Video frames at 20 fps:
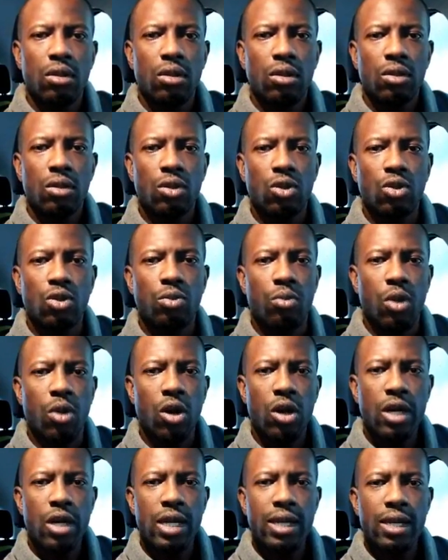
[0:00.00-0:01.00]
Good
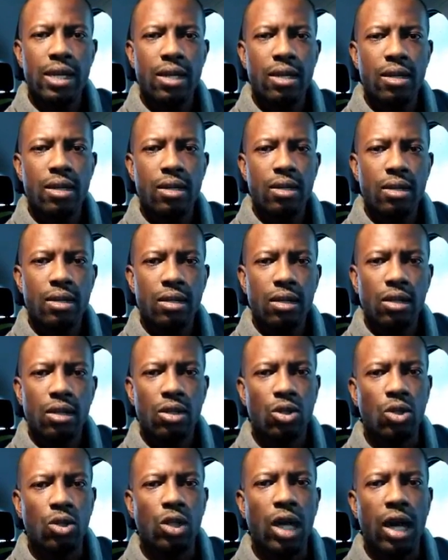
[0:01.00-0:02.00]
morning,
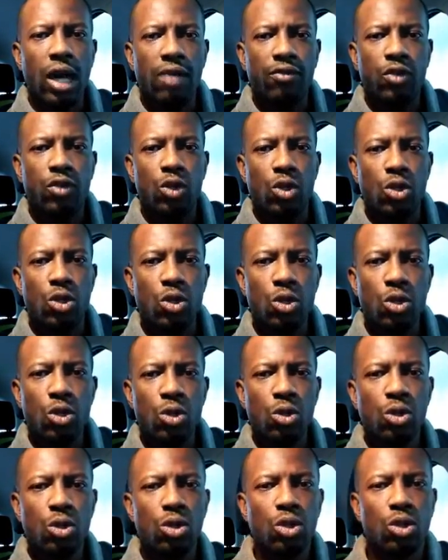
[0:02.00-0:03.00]
good
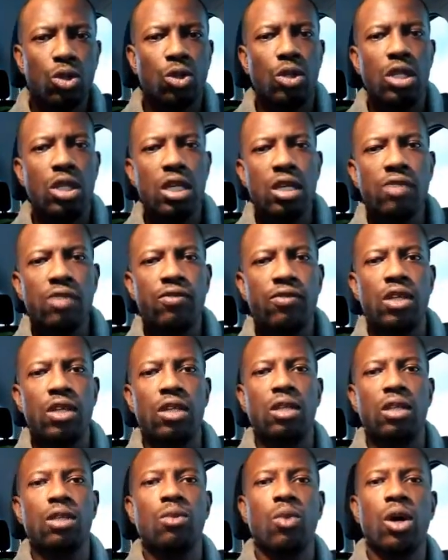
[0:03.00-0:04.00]
afternoon, good evening.
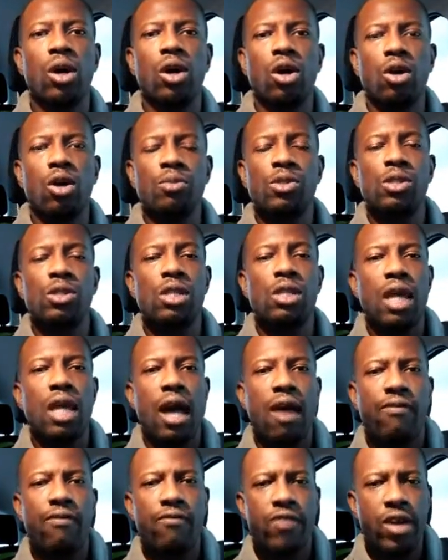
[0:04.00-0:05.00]
Welcome to the
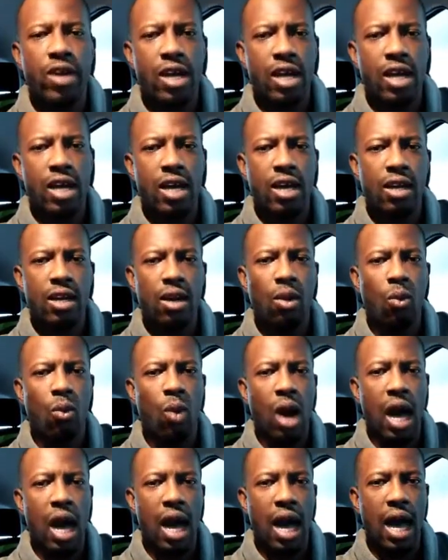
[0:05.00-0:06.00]
African
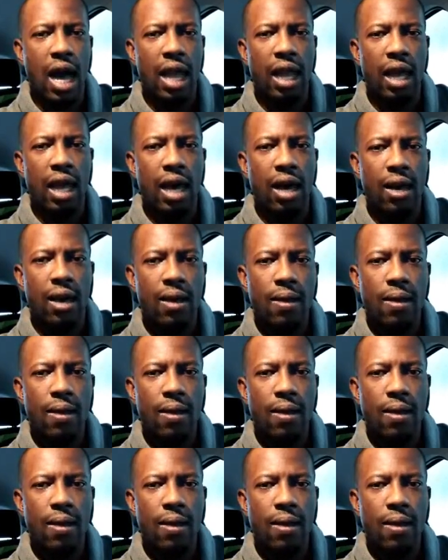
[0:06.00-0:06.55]
Wahala.